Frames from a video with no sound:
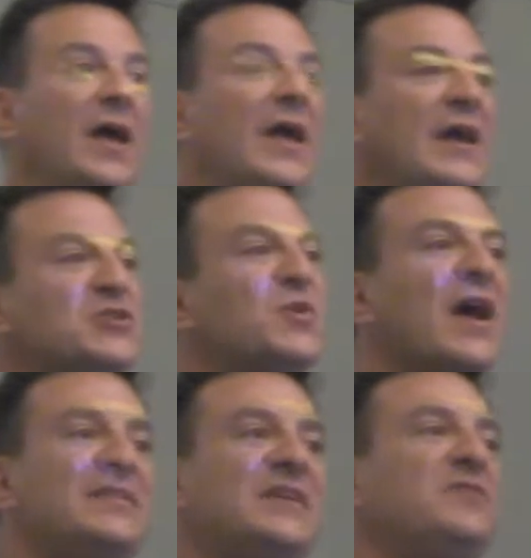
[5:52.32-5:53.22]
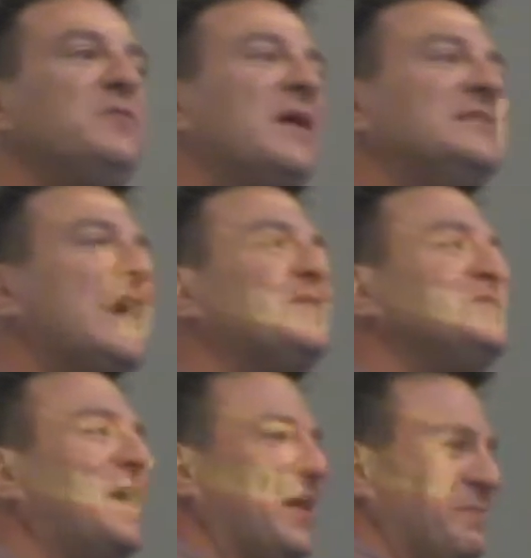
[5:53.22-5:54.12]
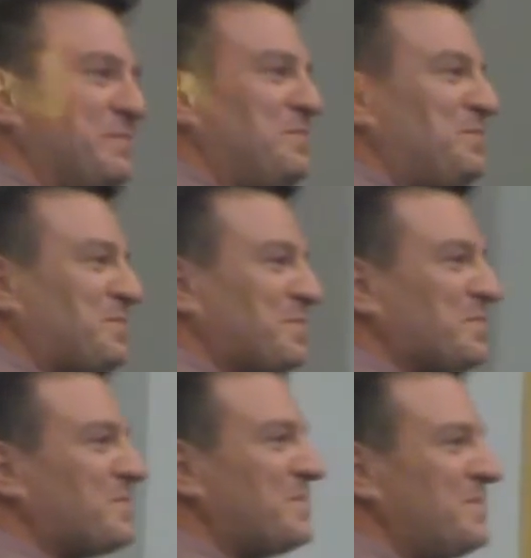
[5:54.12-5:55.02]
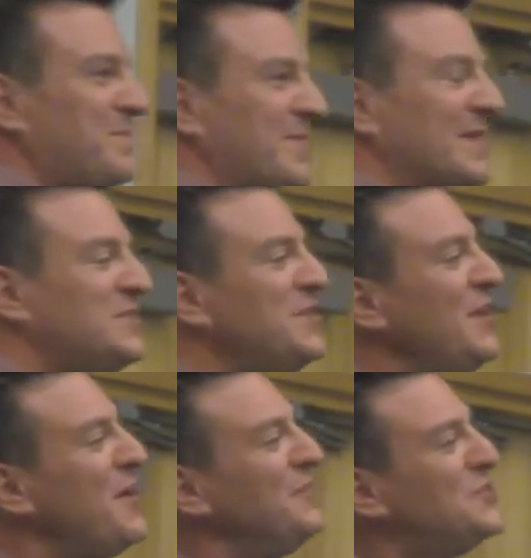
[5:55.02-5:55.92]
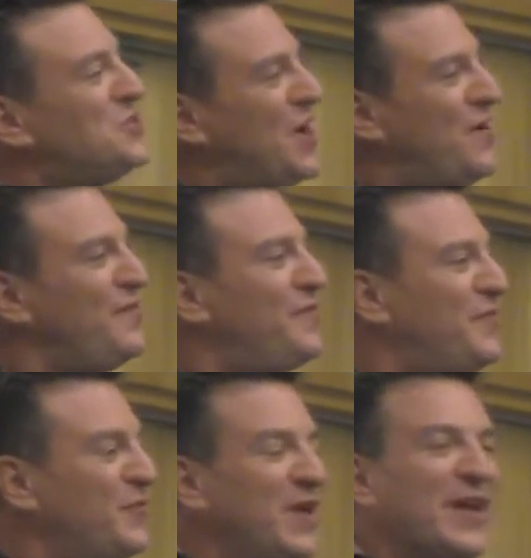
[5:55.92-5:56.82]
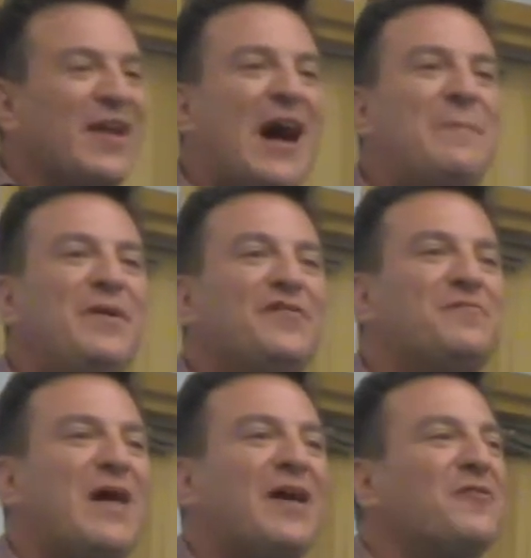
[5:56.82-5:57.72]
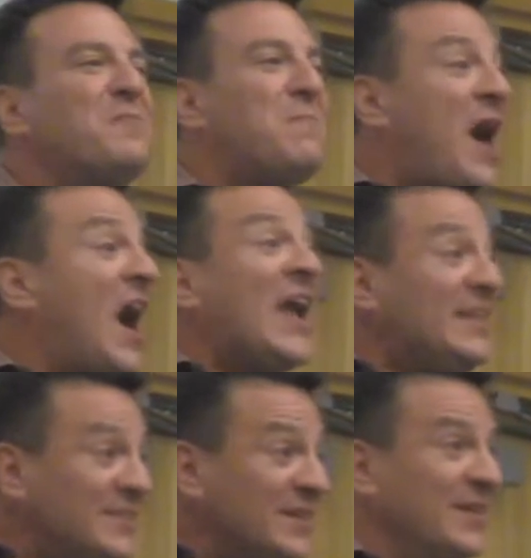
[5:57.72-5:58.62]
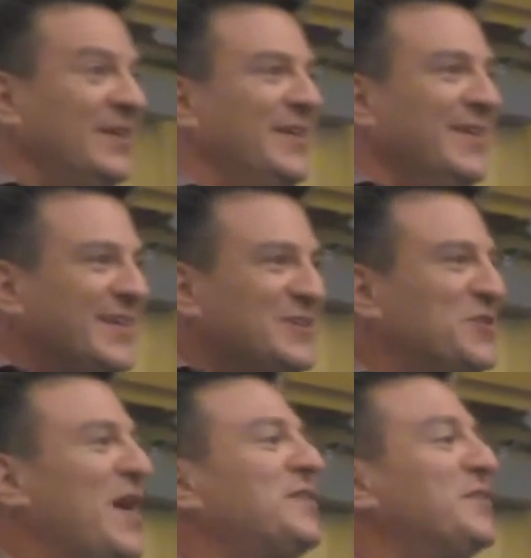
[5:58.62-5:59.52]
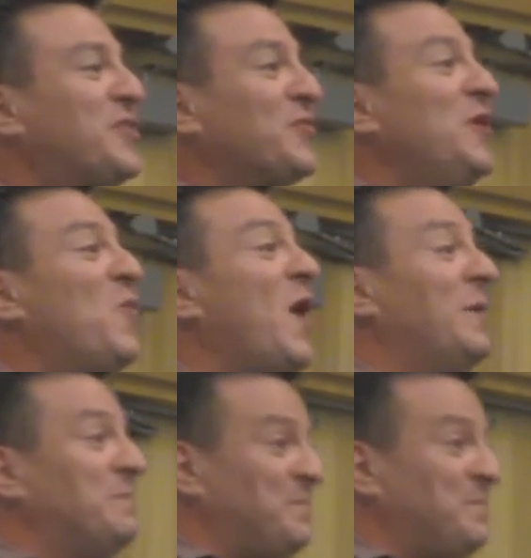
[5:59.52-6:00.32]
Here's what I did with my downtime. Sitting on the shelf, we had a copy of Macromind Director 3.1.